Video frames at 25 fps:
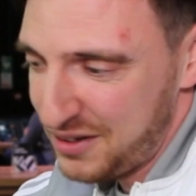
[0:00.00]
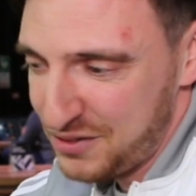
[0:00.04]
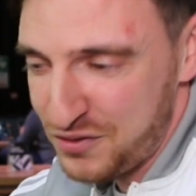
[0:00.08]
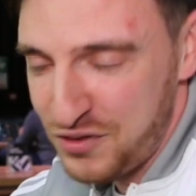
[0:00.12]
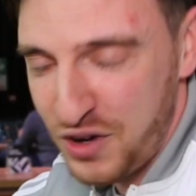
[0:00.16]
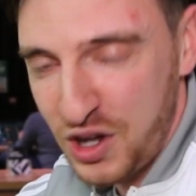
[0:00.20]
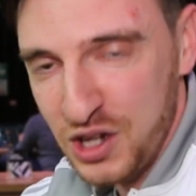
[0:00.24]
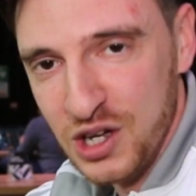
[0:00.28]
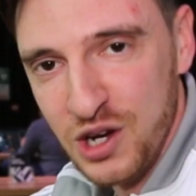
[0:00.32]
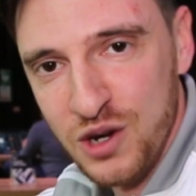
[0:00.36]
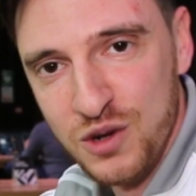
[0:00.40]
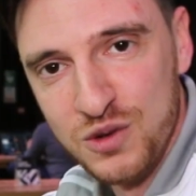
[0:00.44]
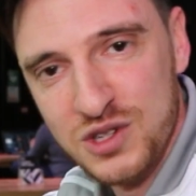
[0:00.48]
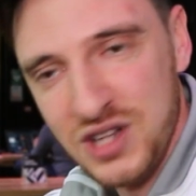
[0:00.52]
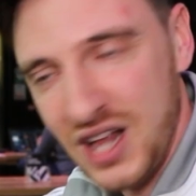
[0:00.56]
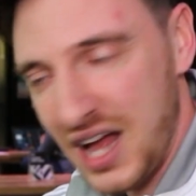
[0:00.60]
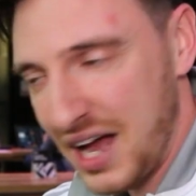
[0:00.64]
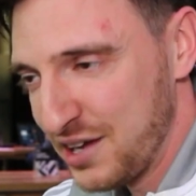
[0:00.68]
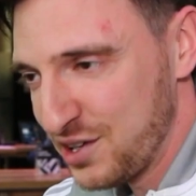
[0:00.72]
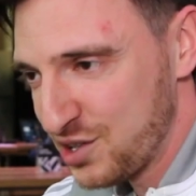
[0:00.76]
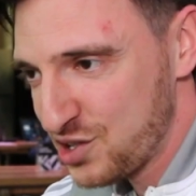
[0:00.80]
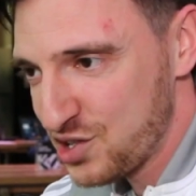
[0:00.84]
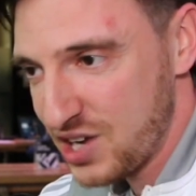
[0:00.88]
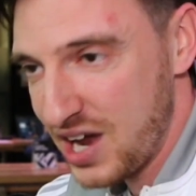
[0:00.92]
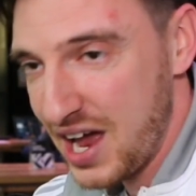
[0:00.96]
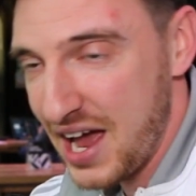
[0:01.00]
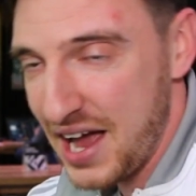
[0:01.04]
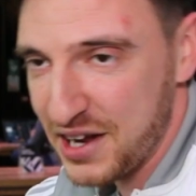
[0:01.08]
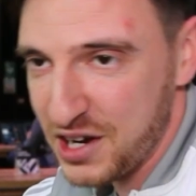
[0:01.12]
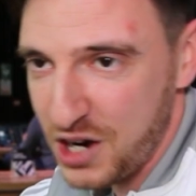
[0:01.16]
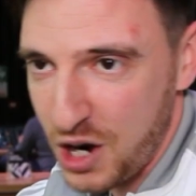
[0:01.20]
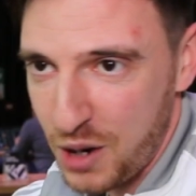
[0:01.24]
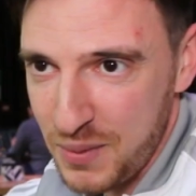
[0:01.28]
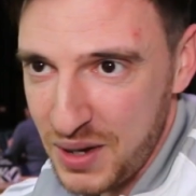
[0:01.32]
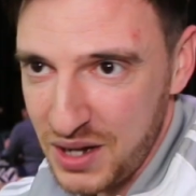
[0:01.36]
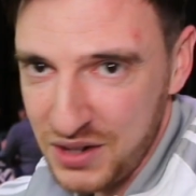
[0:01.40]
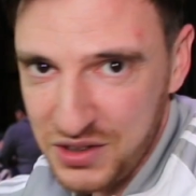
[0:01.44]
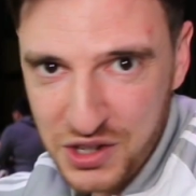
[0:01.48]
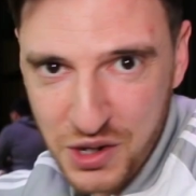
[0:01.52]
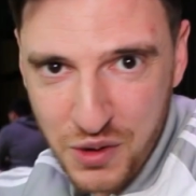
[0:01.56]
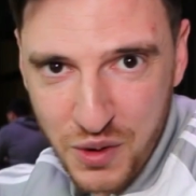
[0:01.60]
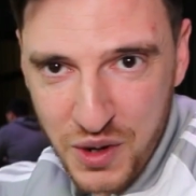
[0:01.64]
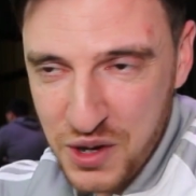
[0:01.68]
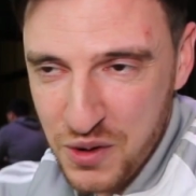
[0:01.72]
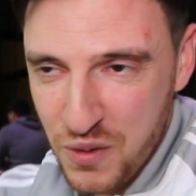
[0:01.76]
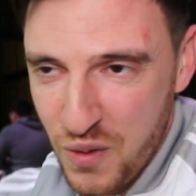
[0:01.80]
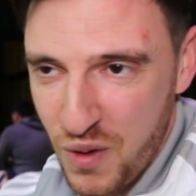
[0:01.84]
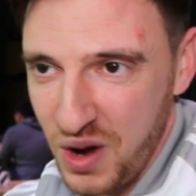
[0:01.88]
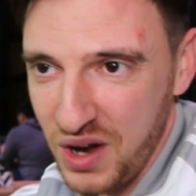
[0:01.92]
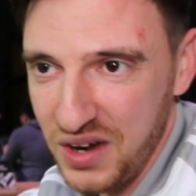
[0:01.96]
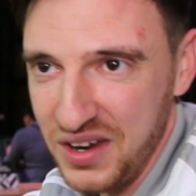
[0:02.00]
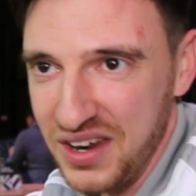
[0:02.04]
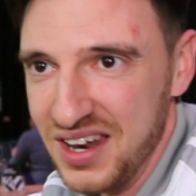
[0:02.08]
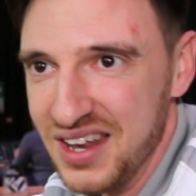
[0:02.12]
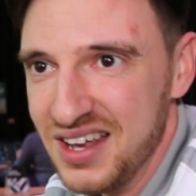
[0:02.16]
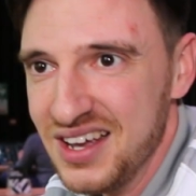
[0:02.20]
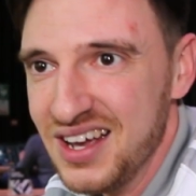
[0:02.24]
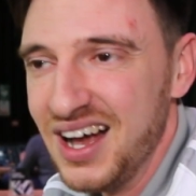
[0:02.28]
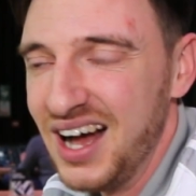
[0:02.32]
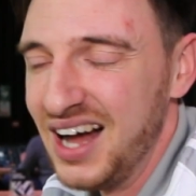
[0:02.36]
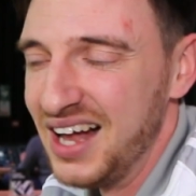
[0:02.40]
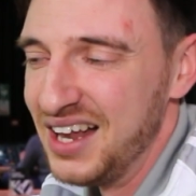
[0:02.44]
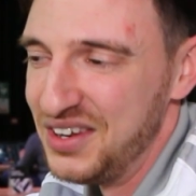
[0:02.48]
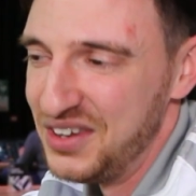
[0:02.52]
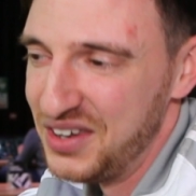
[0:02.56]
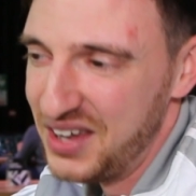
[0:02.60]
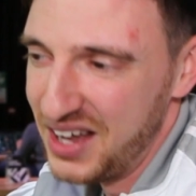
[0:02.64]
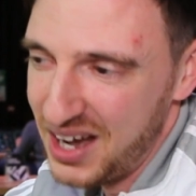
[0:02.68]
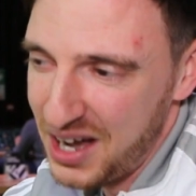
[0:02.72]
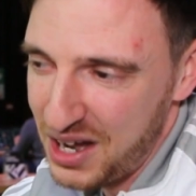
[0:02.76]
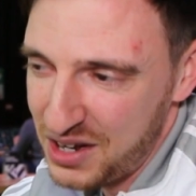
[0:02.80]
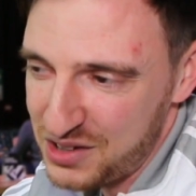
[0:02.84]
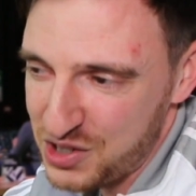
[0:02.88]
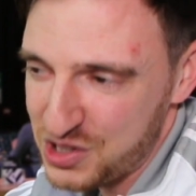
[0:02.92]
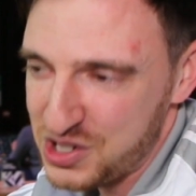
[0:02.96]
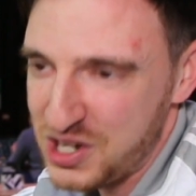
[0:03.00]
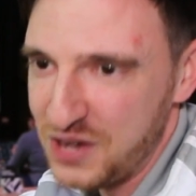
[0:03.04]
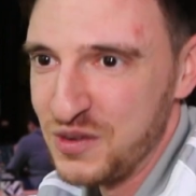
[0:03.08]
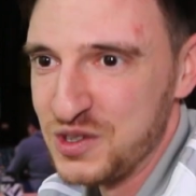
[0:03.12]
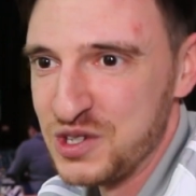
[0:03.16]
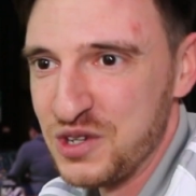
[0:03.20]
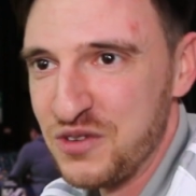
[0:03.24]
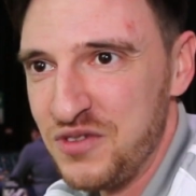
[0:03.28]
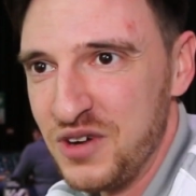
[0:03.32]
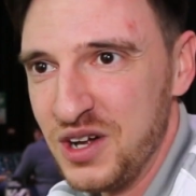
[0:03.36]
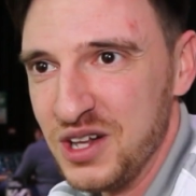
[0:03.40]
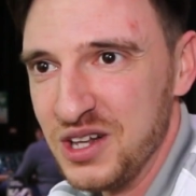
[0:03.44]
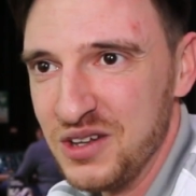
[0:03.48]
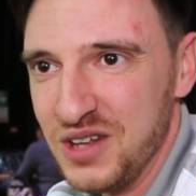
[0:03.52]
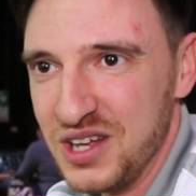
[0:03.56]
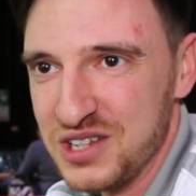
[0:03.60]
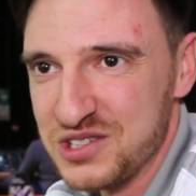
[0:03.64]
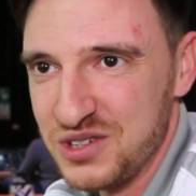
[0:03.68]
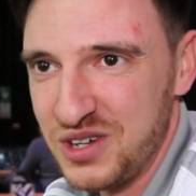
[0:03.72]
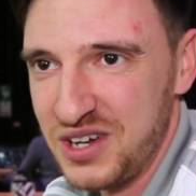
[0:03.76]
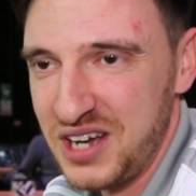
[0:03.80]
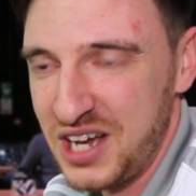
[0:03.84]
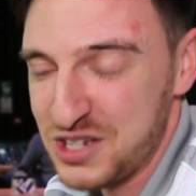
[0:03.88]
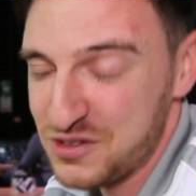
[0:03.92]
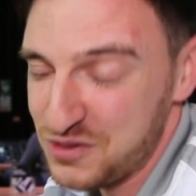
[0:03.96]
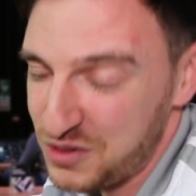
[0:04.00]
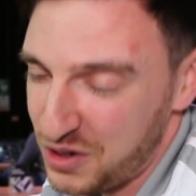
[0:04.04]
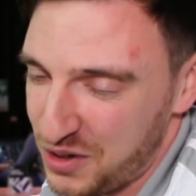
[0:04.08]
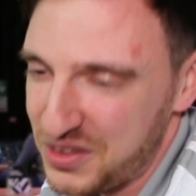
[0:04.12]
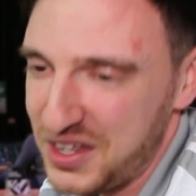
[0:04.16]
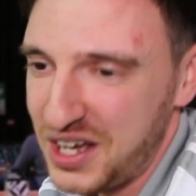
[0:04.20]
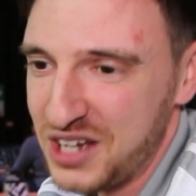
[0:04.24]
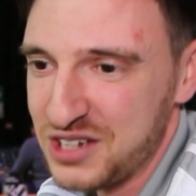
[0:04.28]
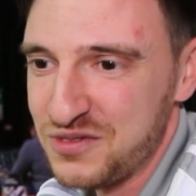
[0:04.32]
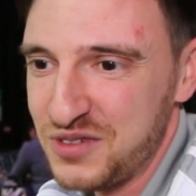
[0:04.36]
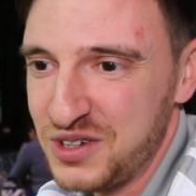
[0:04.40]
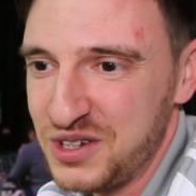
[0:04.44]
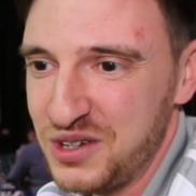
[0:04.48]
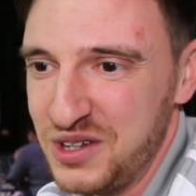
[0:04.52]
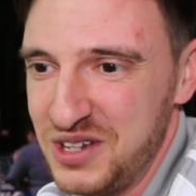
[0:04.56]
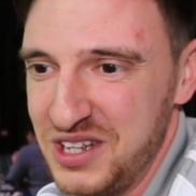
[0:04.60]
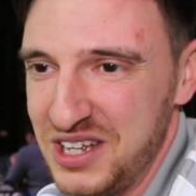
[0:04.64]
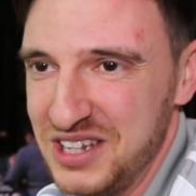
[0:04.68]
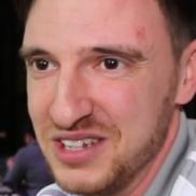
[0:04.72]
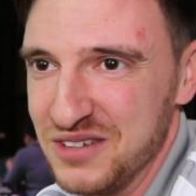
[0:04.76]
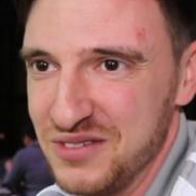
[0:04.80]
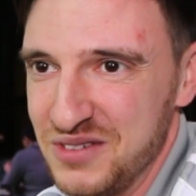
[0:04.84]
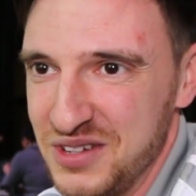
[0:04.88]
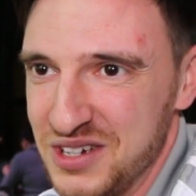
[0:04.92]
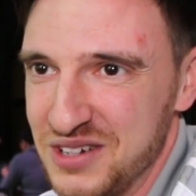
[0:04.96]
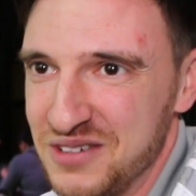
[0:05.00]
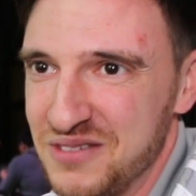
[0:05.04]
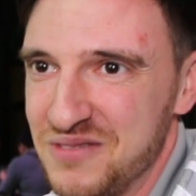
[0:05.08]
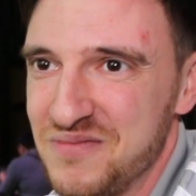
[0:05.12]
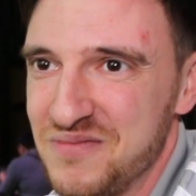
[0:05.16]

Follow, like, share, comment, do what you want, and uh, just give us a follow. That's all I ask for. Thanks for doing the interview.